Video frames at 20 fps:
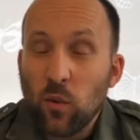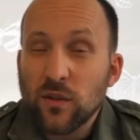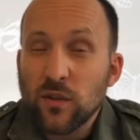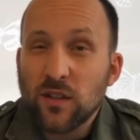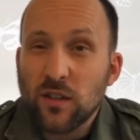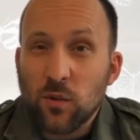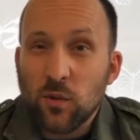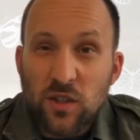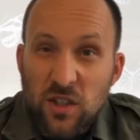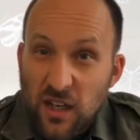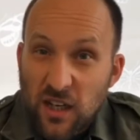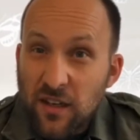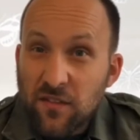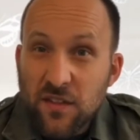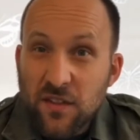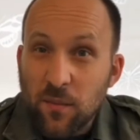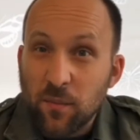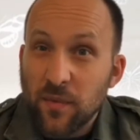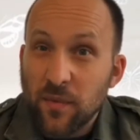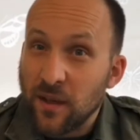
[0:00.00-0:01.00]
to achieve
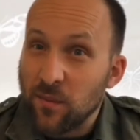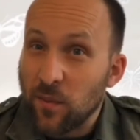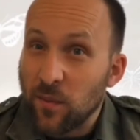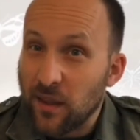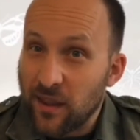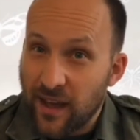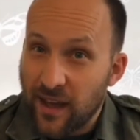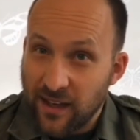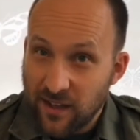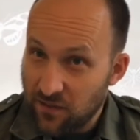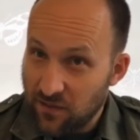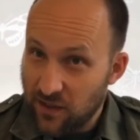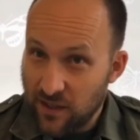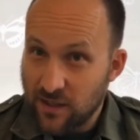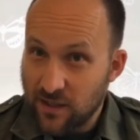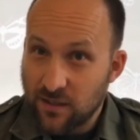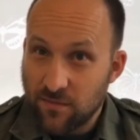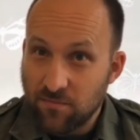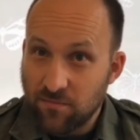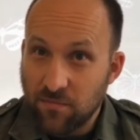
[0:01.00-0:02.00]
something by the end of
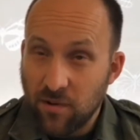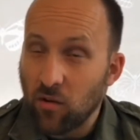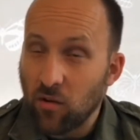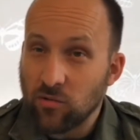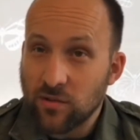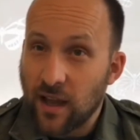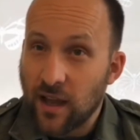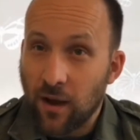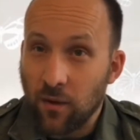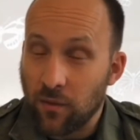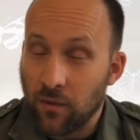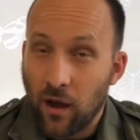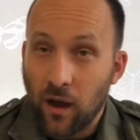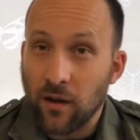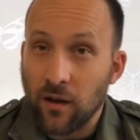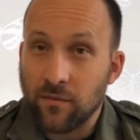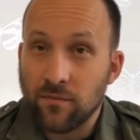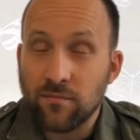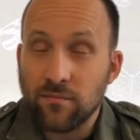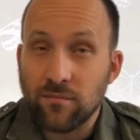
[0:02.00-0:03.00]
this lockdown
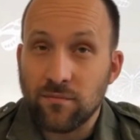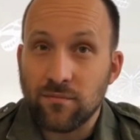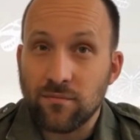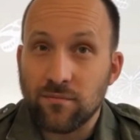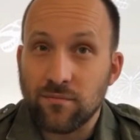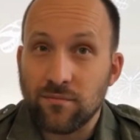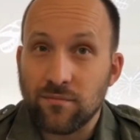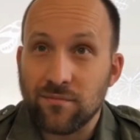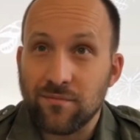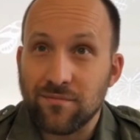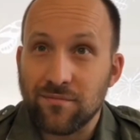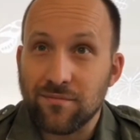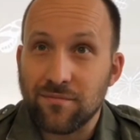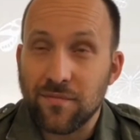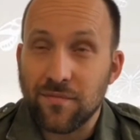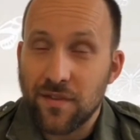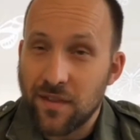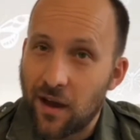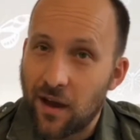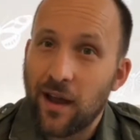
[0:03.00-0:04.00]

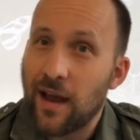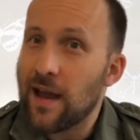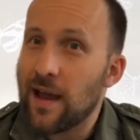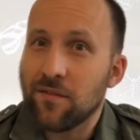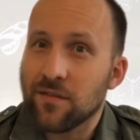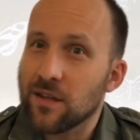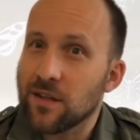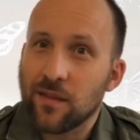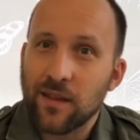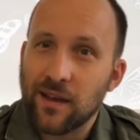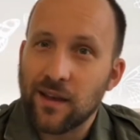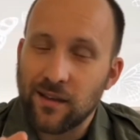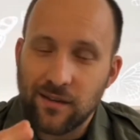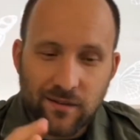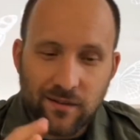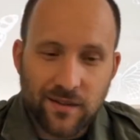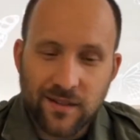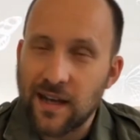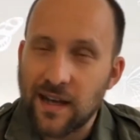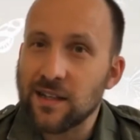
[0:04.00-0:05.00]
that I have, something
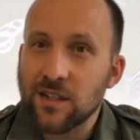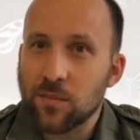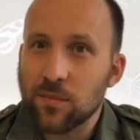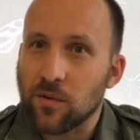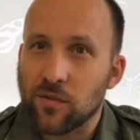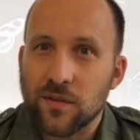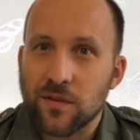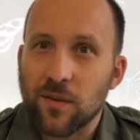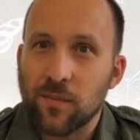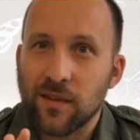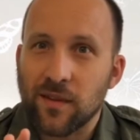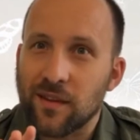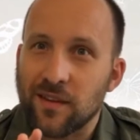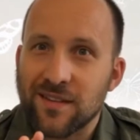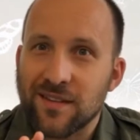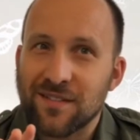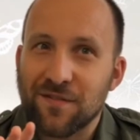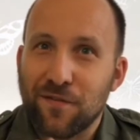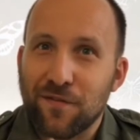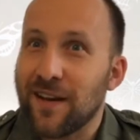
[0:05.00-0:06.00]
that's tangible, something
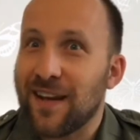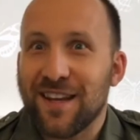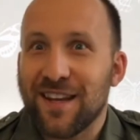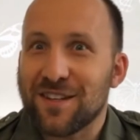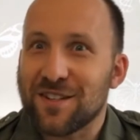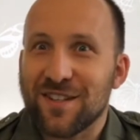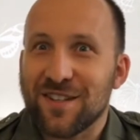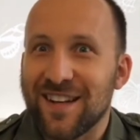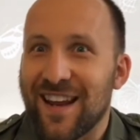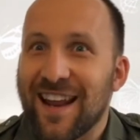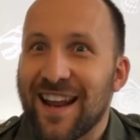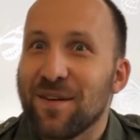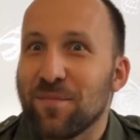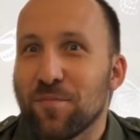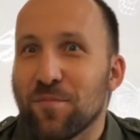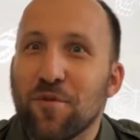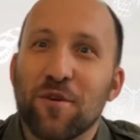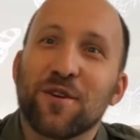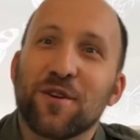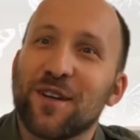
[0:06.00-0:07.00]
that's finished, an end
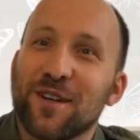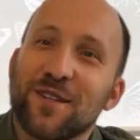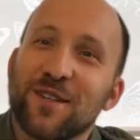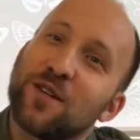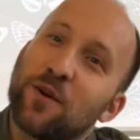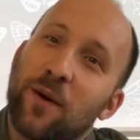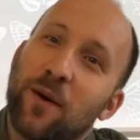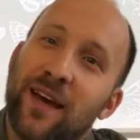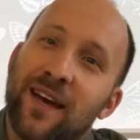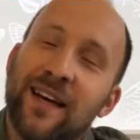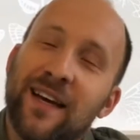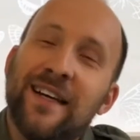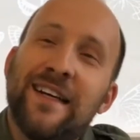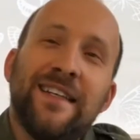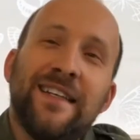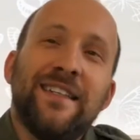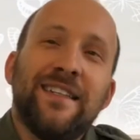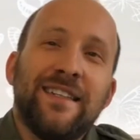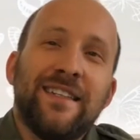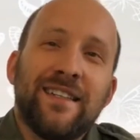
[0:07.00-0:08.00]
product to it.
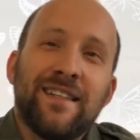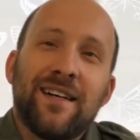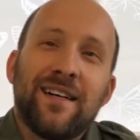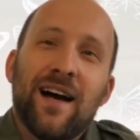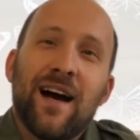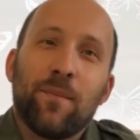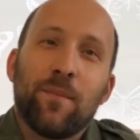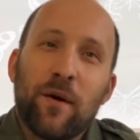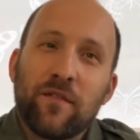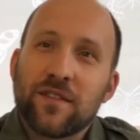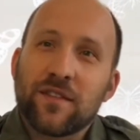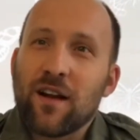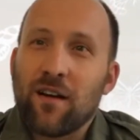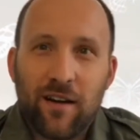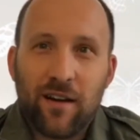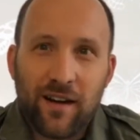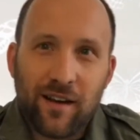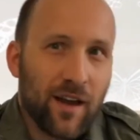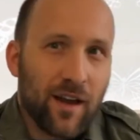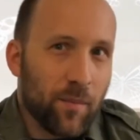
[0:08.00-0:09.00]
I've
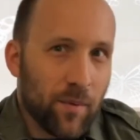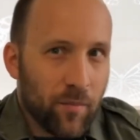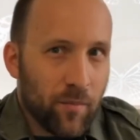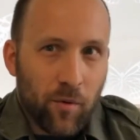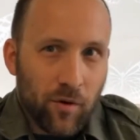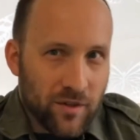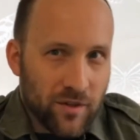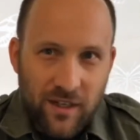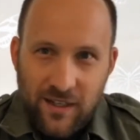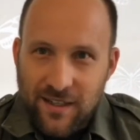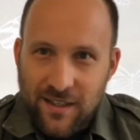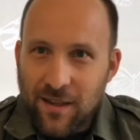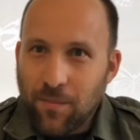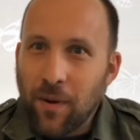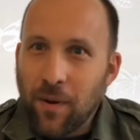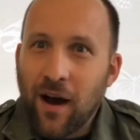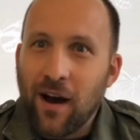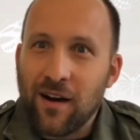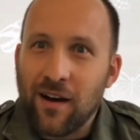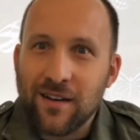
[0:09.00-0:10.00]
started a couple of projects in the
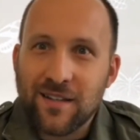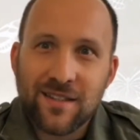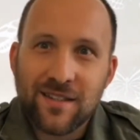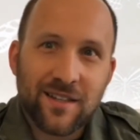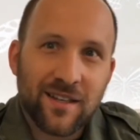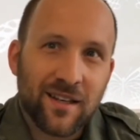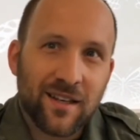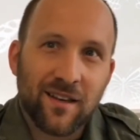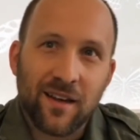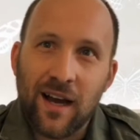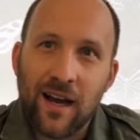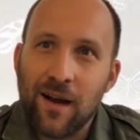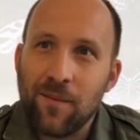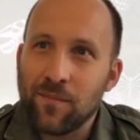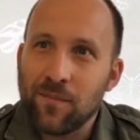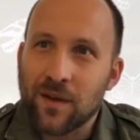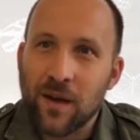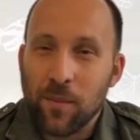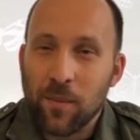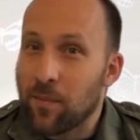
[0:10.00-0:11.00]
past,
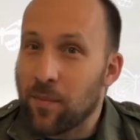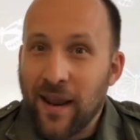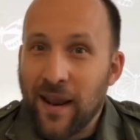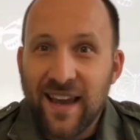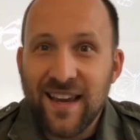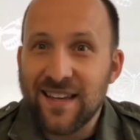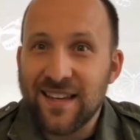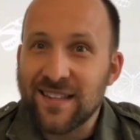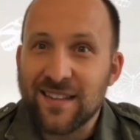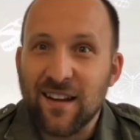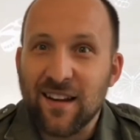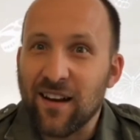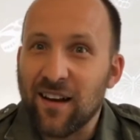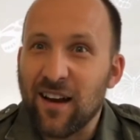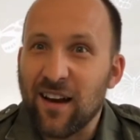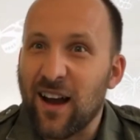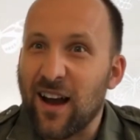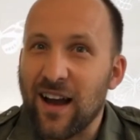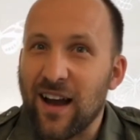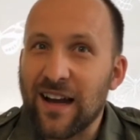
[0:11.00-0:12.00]
a couple of plays that
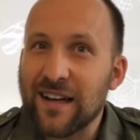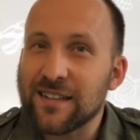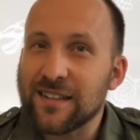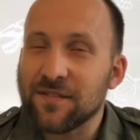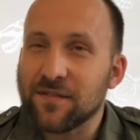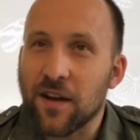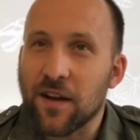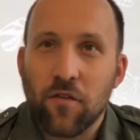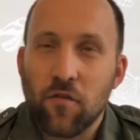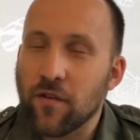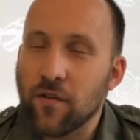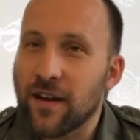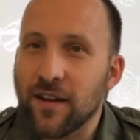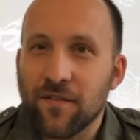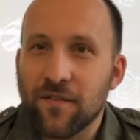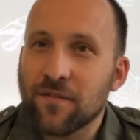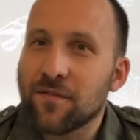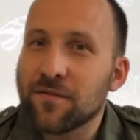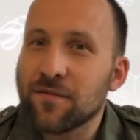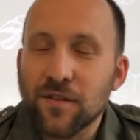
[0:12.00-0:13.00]
I've never really
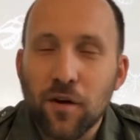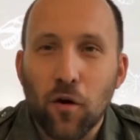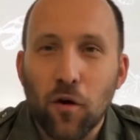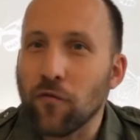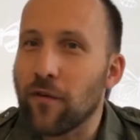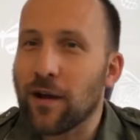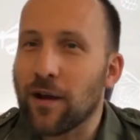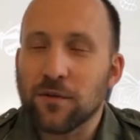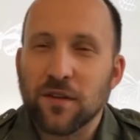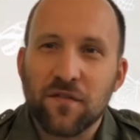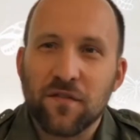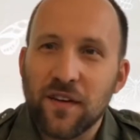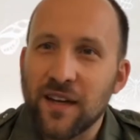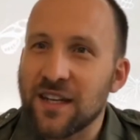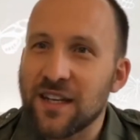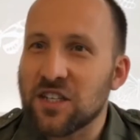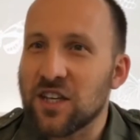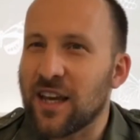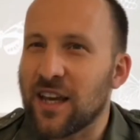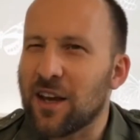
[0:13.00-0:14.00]
gotten around to
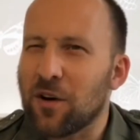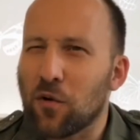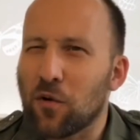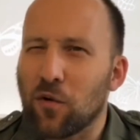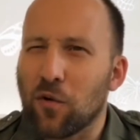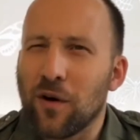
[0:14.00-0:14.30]
finishing, or